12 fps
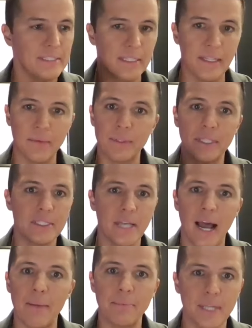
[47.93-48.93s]
dealing with the
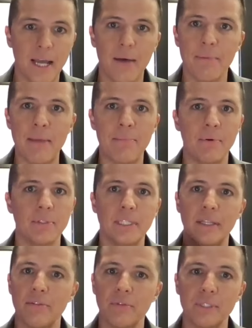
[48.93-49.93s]
top, top people,
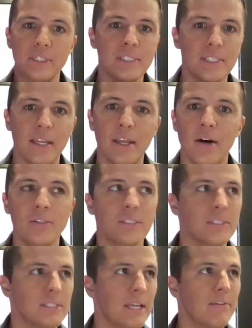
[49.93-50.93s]
dealing with the CEOs
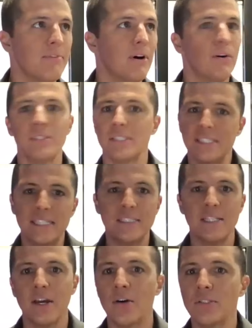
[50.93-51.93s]
and CFOs and
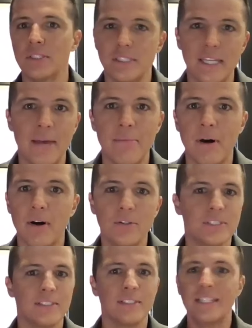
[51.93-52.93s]
CTOs and
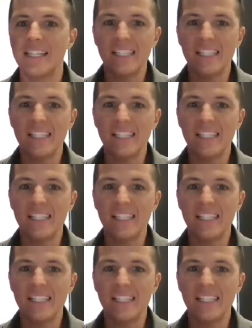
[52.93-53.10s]
CMOs and